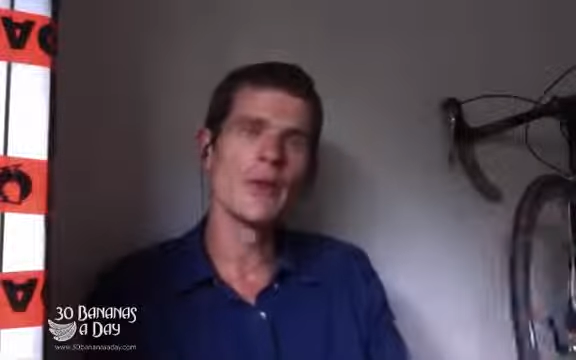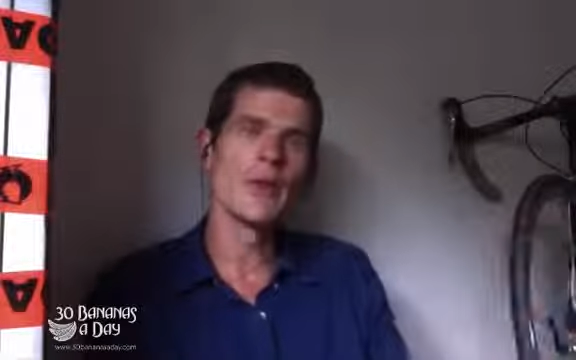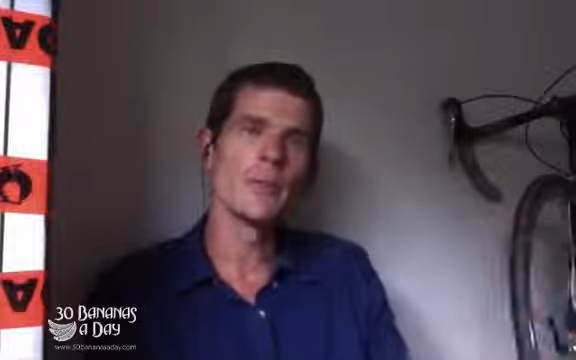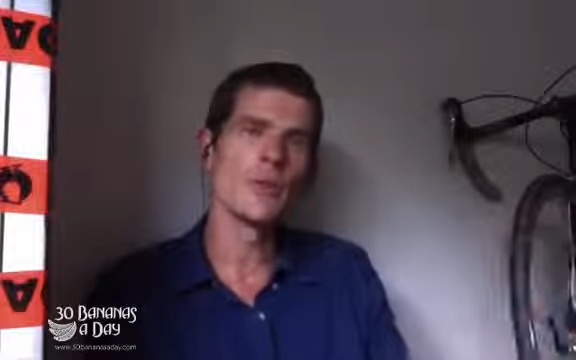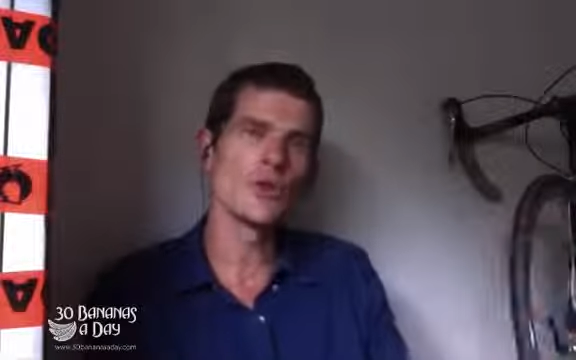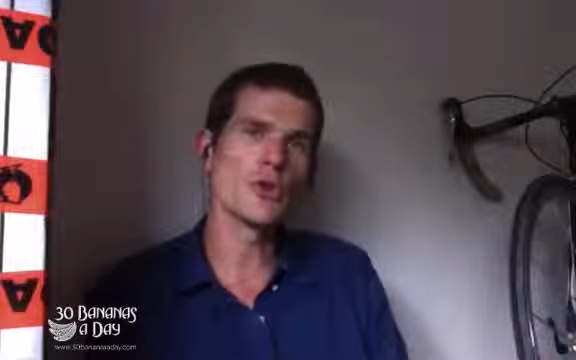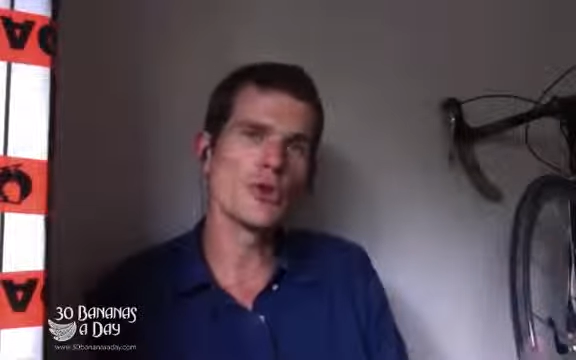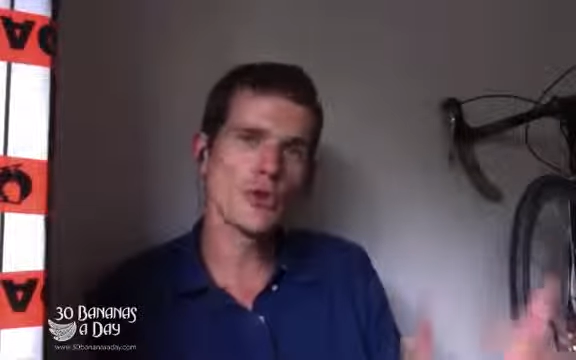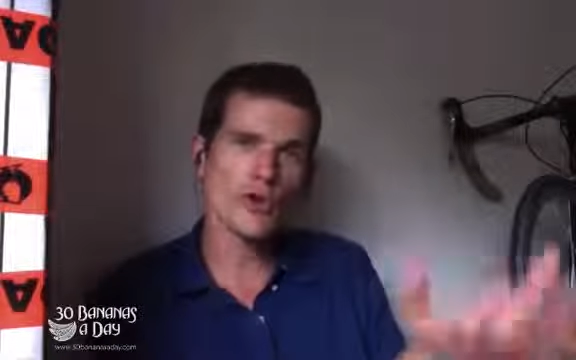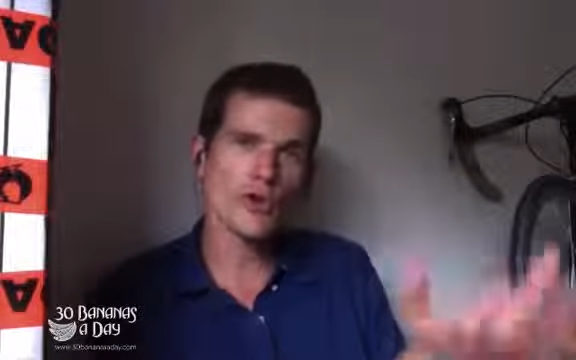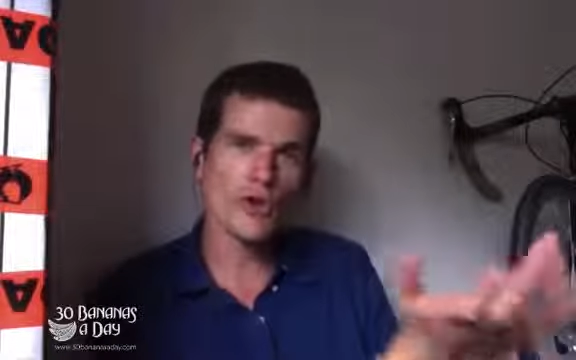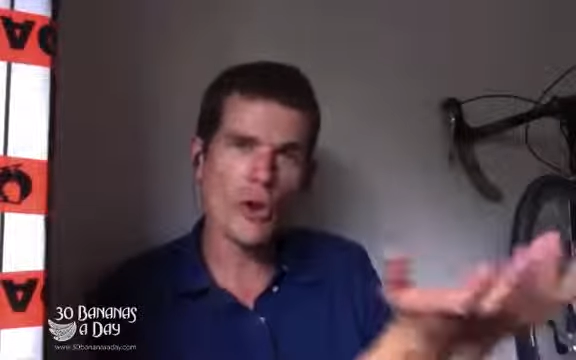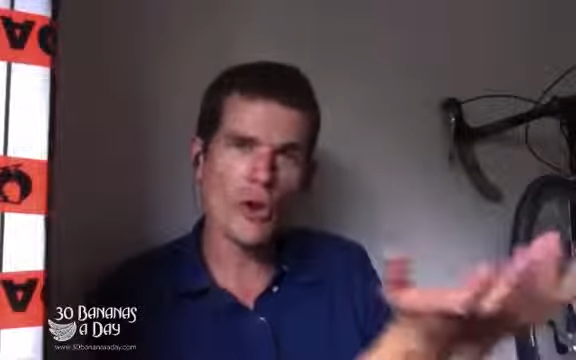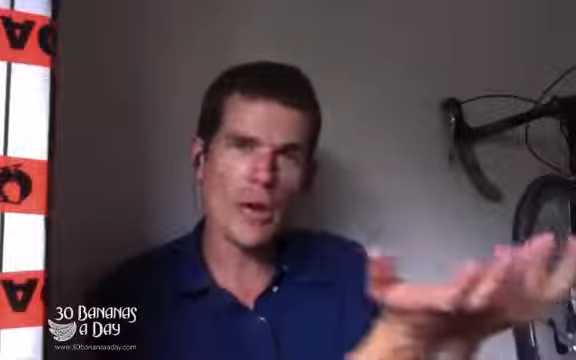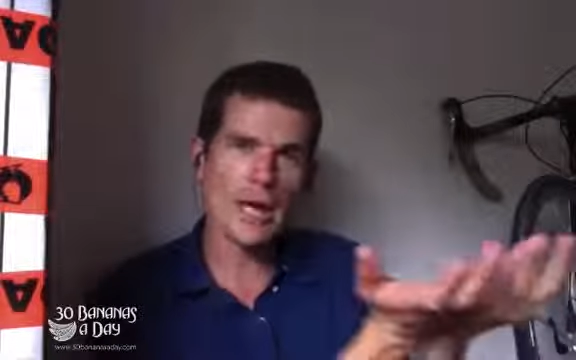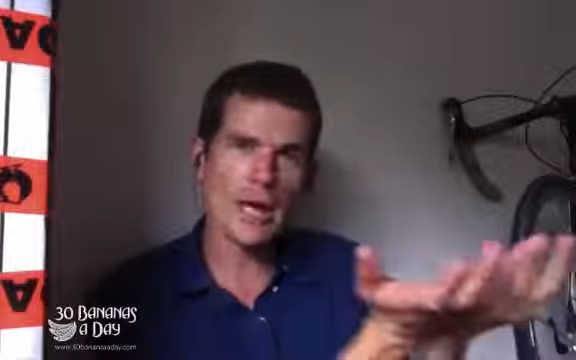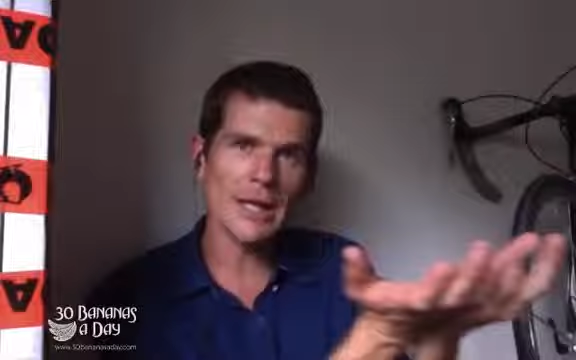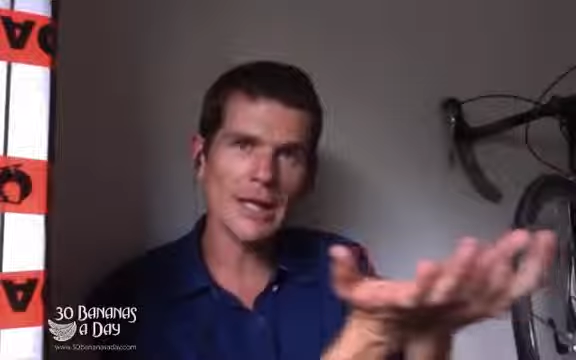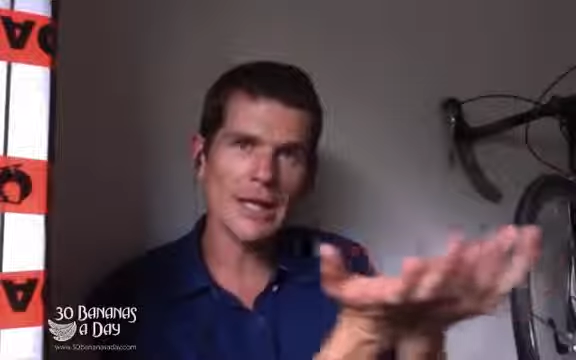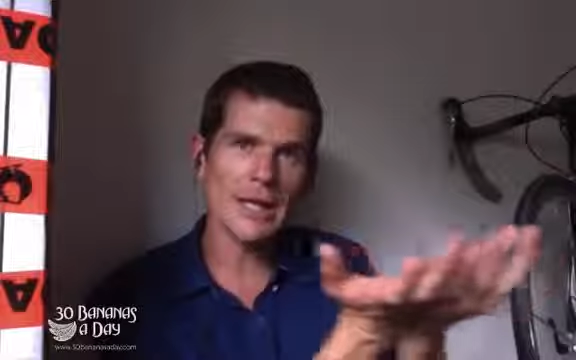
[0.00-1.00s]
but use
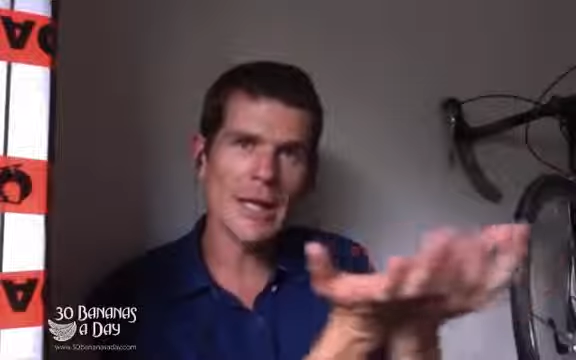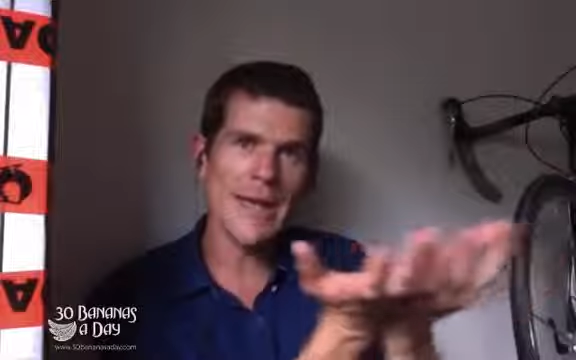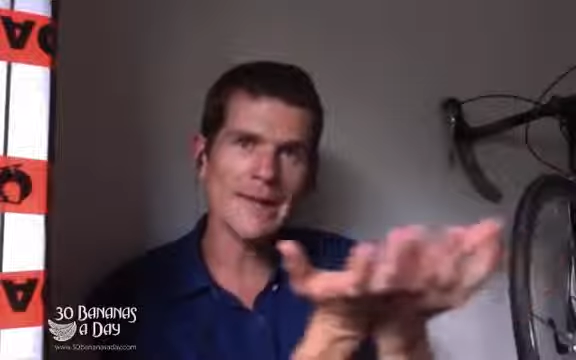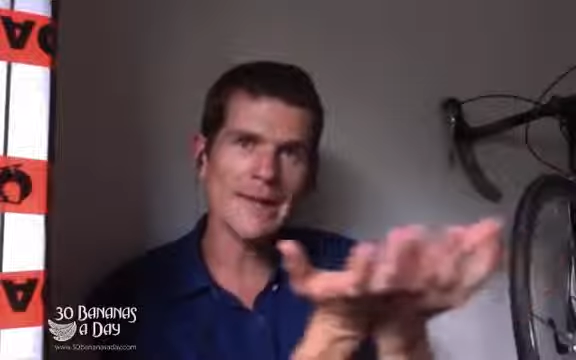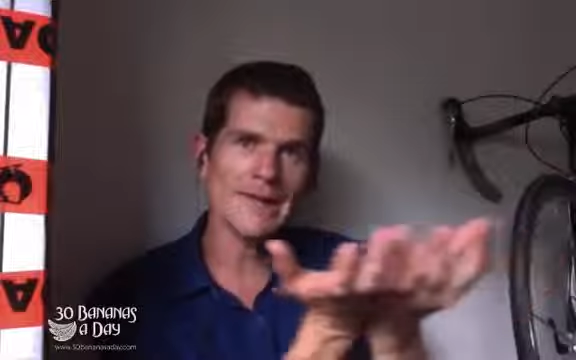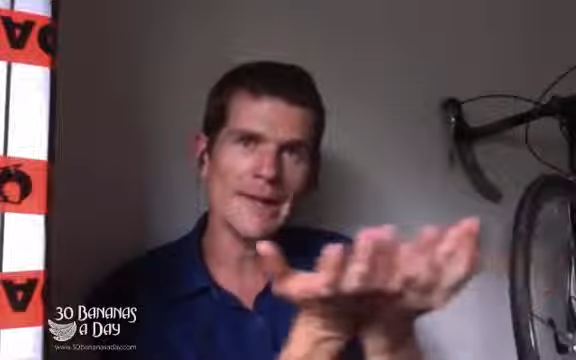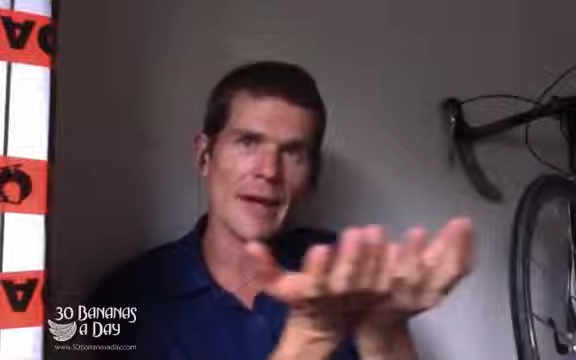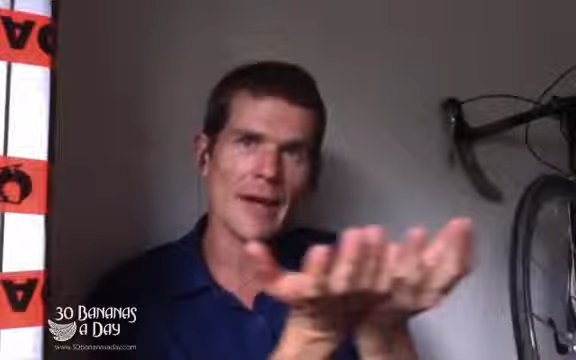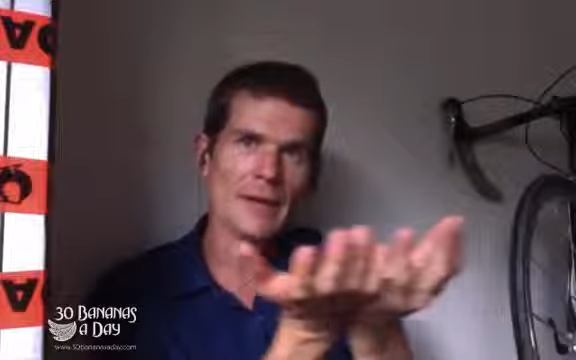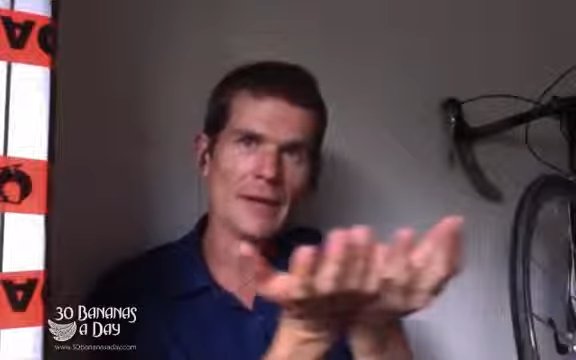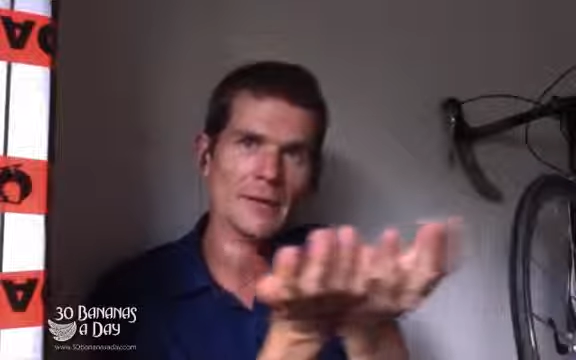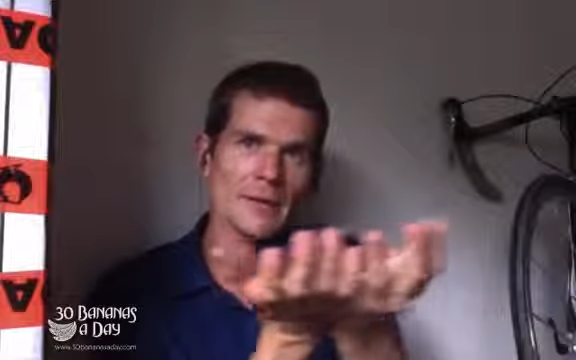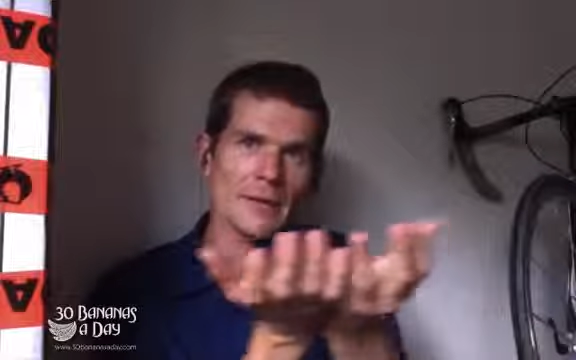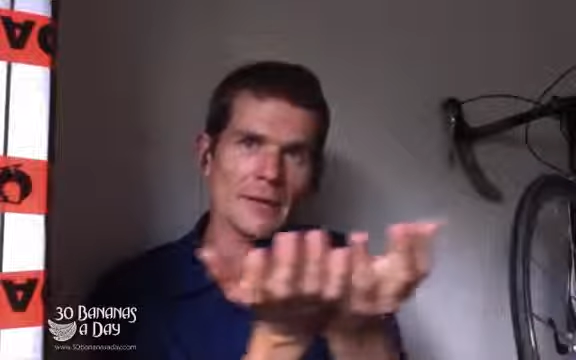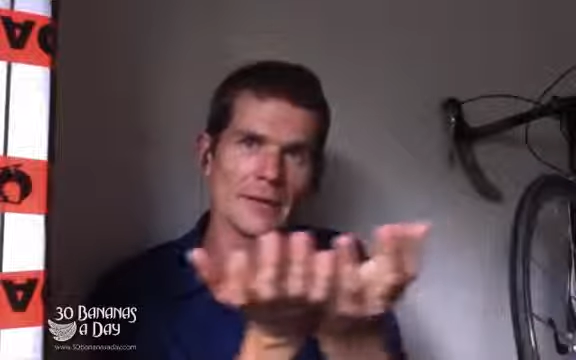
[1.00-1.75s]
cycling as that